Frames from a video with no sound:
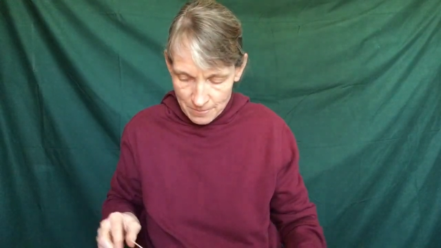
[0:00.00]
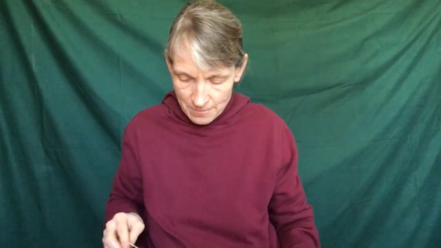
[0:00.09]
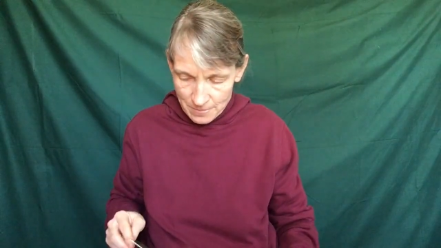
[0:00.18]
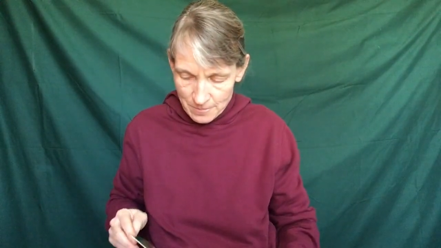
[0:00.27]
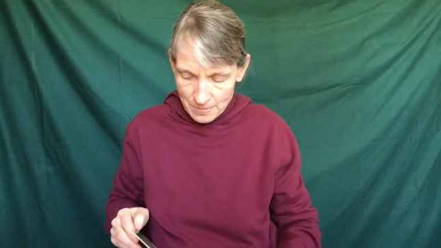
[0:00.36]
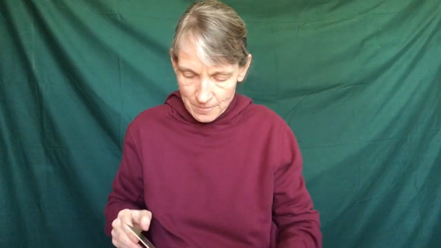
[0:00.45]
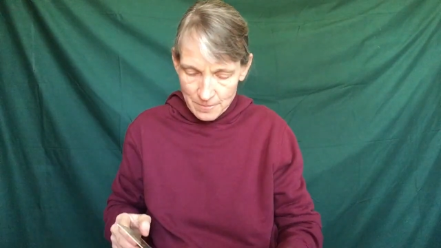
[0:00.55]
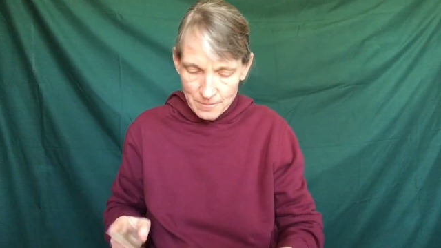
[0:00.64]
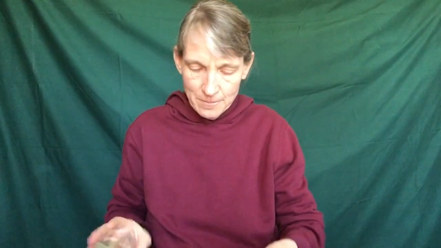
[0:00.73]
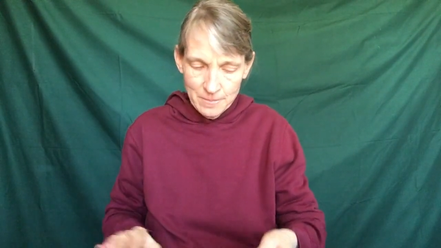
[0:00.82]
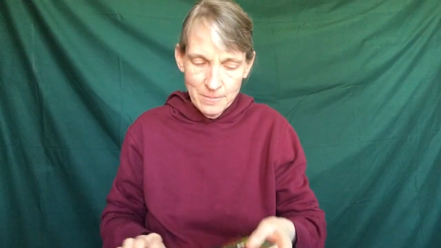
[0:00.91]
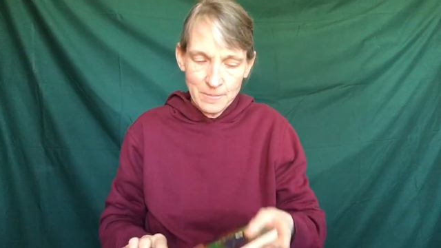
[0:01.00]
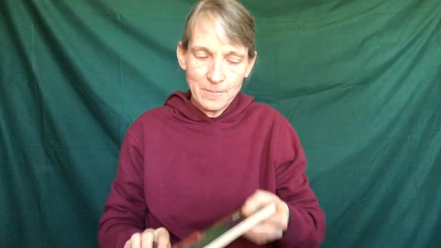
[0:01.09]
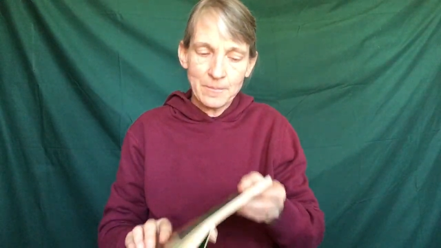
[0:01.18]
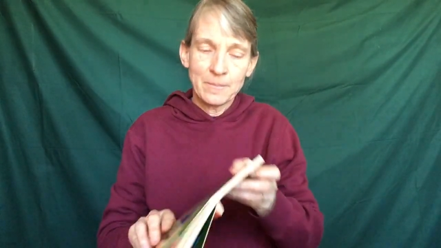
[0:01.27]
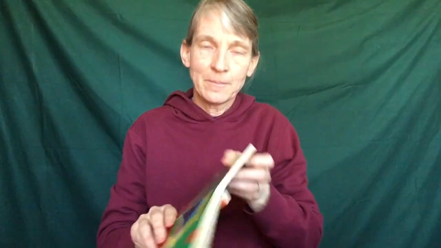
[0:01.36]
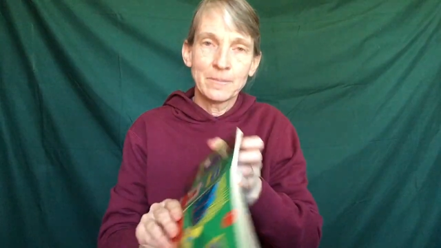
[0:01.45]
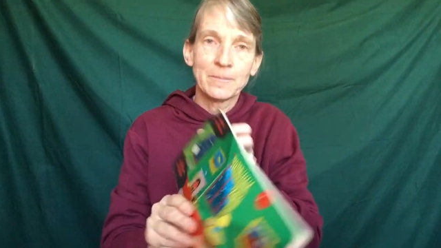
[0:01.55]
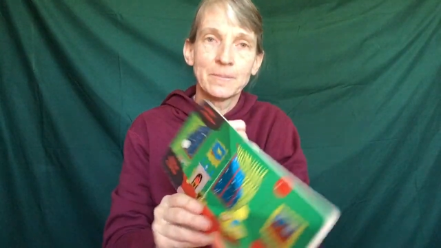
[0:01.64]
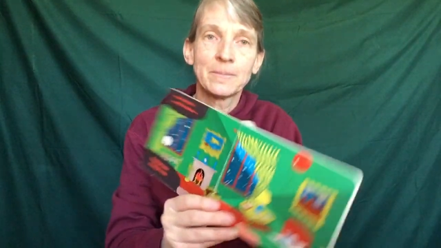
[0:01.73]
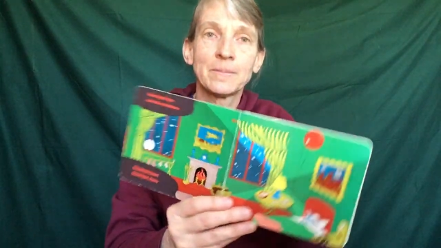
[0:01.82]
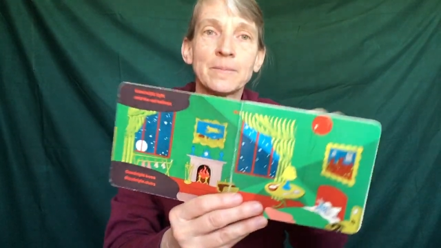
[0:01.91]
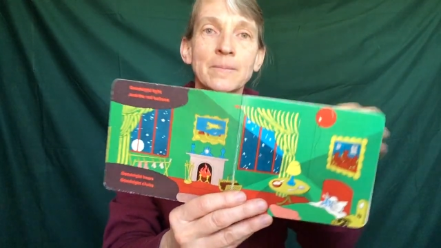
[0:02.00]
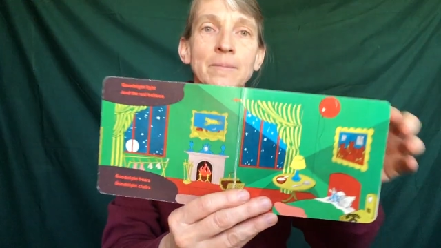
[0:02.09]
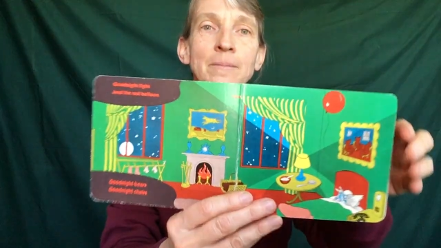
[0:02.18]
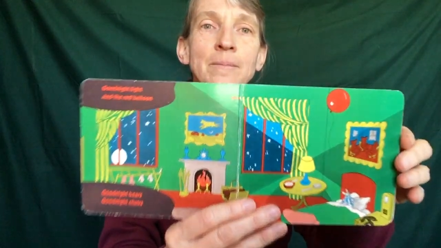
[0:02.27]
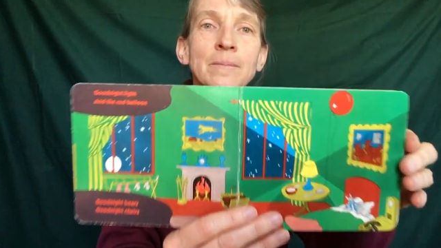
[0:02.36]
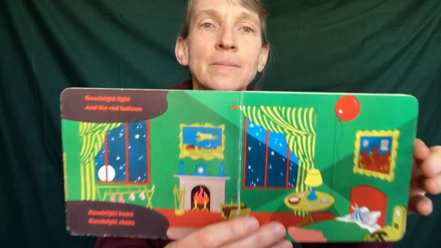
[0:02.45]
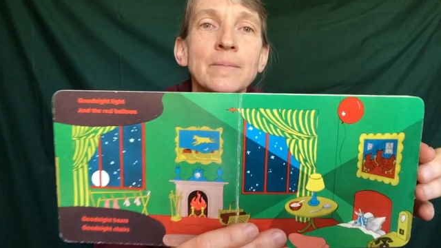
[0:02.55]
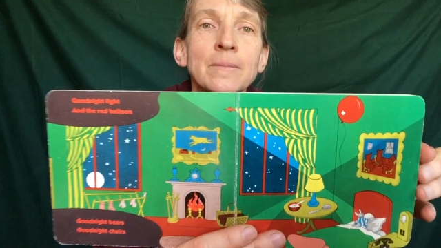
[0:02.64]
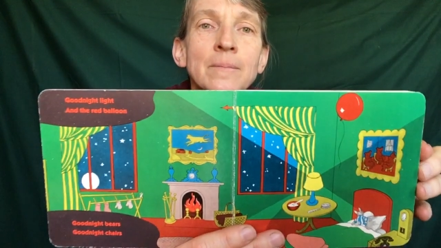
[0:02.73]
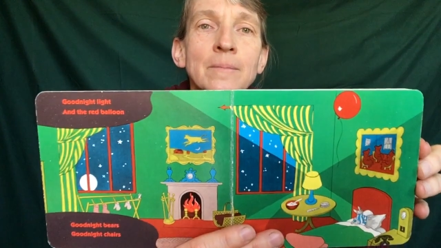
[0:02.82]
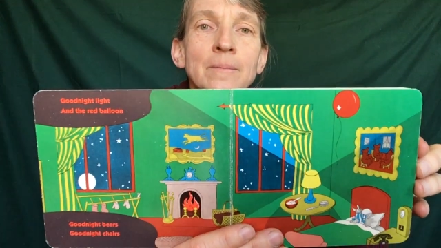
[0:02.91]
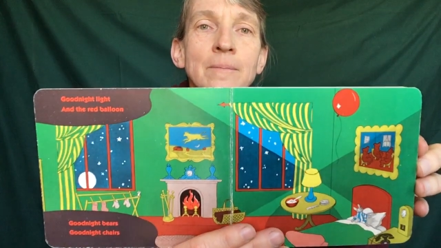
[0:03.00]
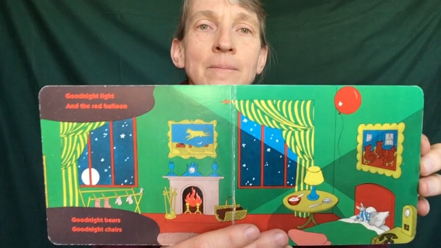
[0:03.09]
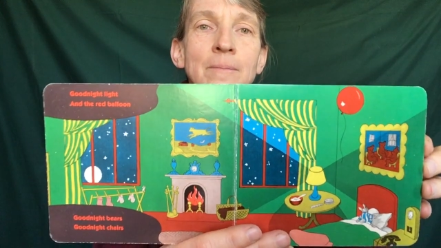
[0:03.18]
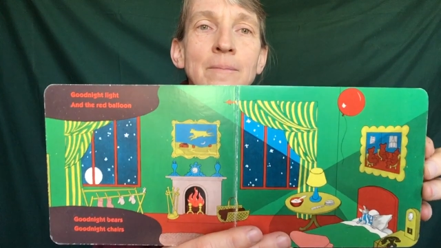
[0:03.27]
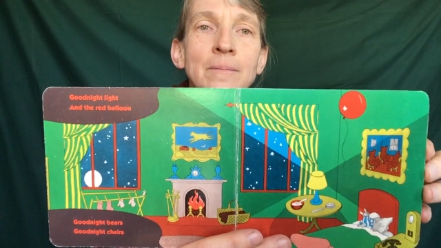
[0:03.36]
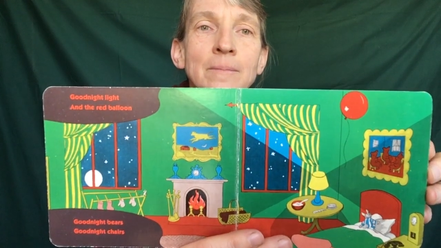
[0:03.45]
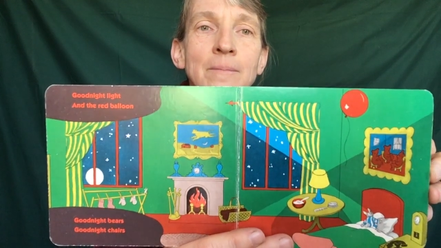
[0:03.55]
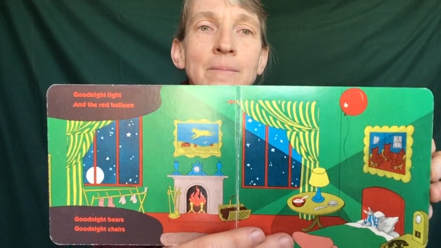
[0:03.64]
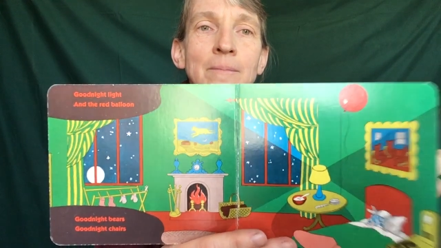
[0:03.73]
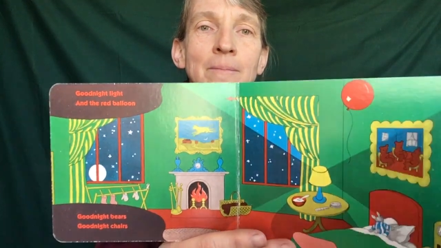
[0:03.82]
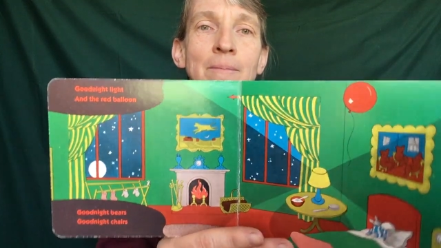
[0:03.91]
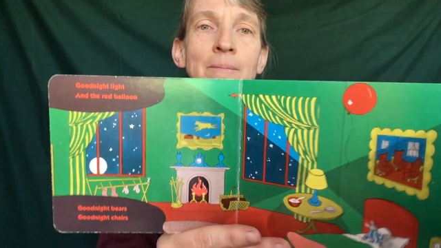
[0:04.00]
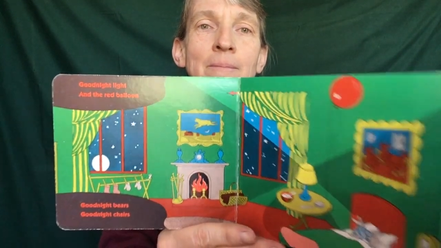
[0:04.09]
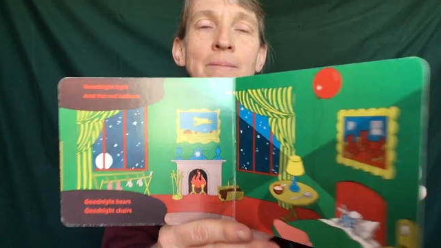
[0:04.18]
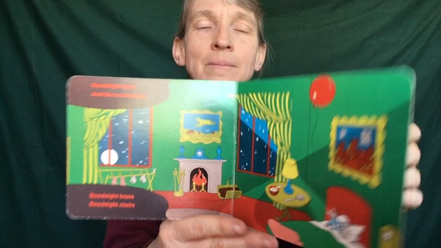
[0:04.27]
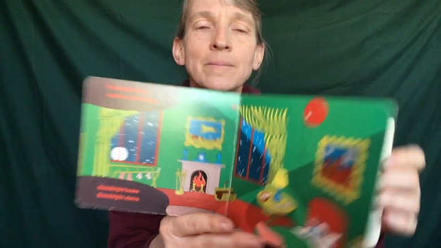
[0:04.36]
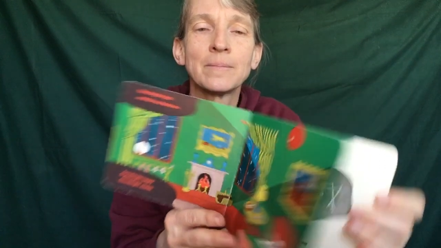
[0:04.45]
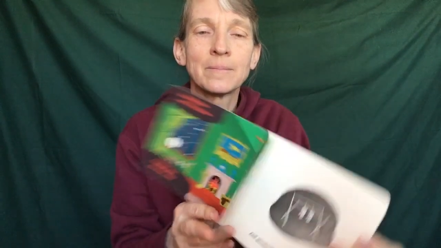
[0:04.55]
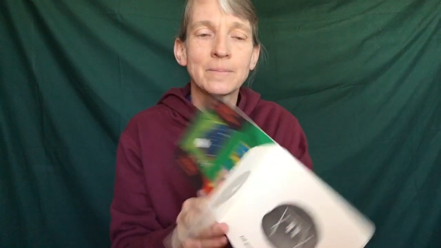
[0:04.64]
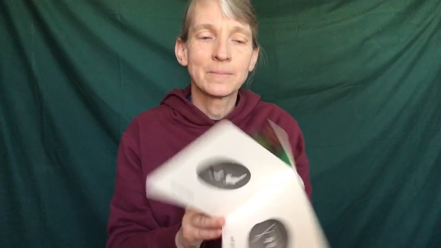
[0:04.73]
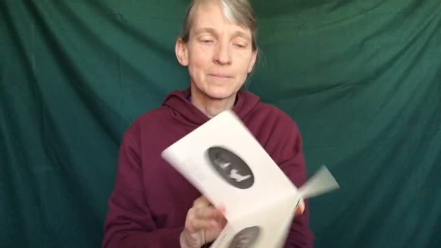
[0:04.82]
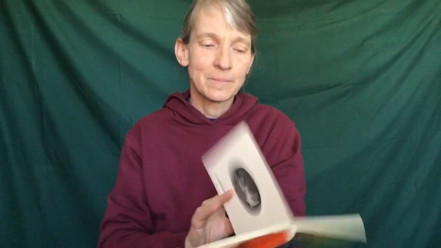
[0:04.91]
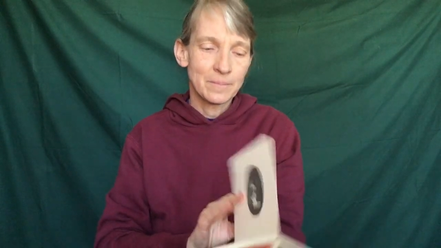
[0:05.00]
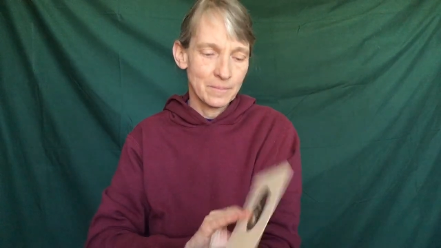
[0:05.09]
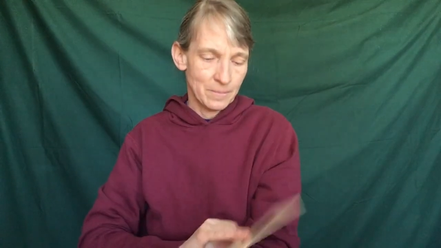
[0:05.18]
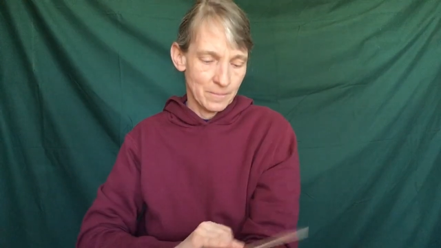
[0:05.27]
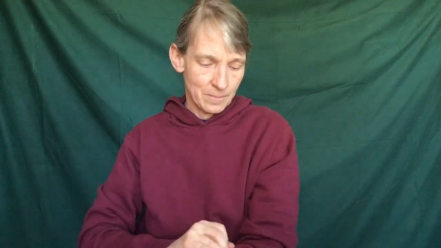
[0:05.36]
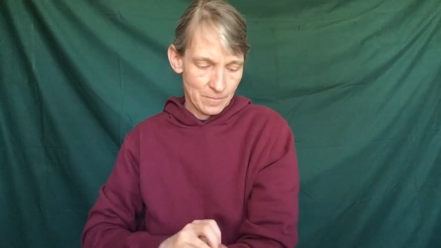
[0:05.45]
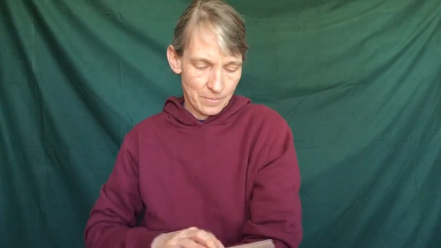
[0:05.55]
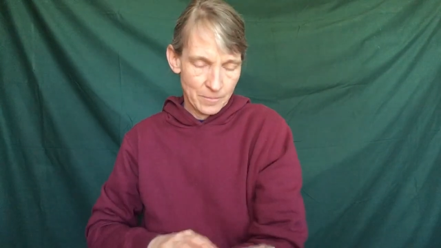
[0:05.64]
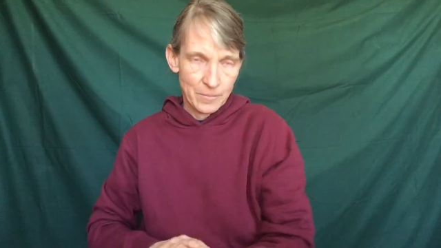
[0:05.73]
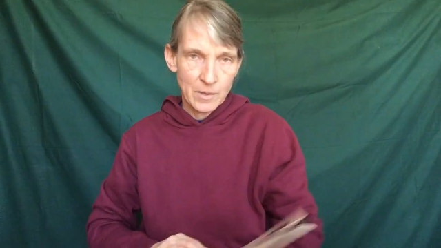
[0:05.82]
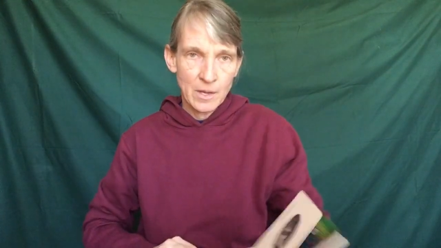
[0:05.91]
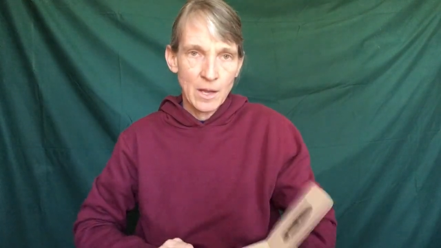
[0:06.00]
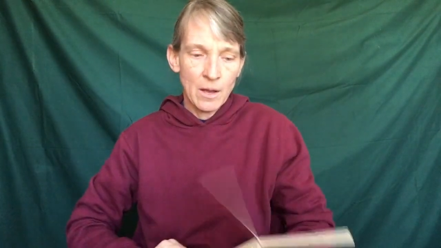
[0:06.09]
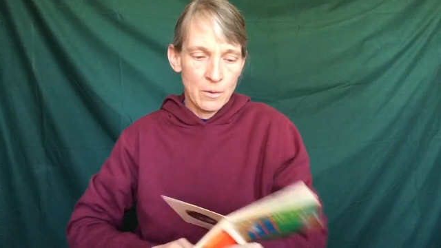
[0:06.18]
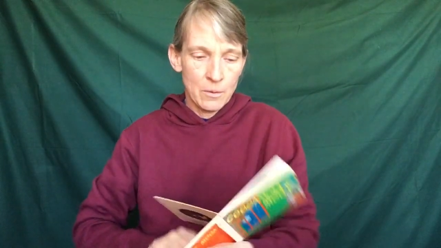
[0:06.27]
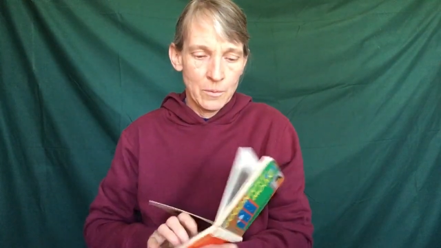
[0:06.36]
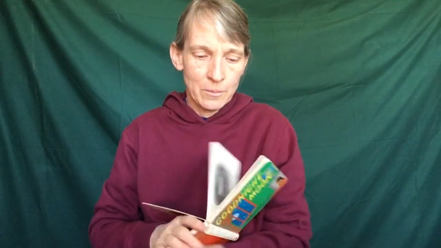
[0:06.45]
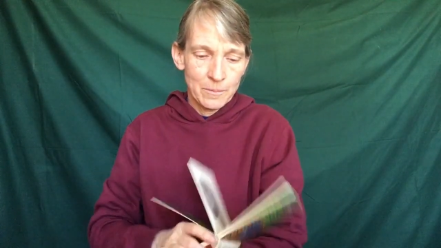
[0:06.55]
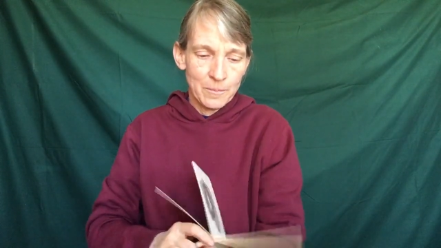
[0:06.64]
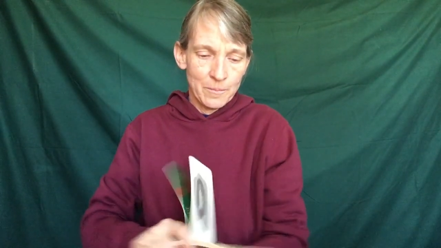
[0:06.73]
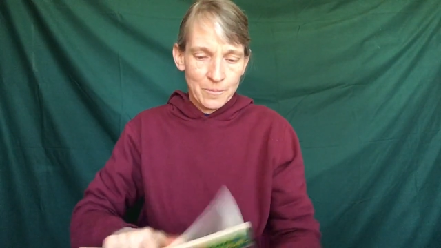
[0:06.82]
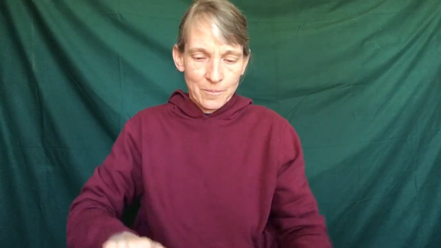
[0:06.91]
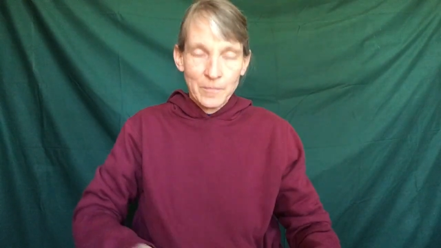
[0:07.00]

[no speech]